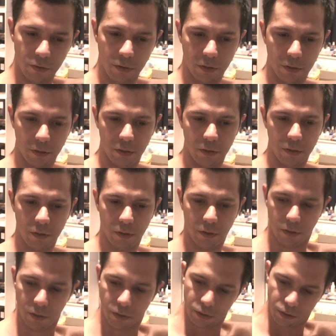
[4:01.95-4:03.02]
you can
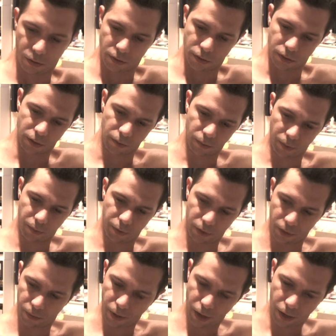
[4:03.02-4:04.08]
see me put
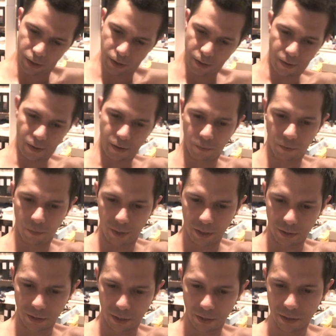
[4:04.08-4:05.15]
them on. That would
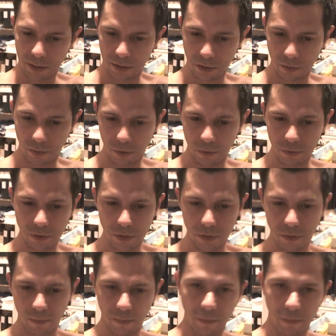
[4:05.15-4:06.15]
make sense, I suppose.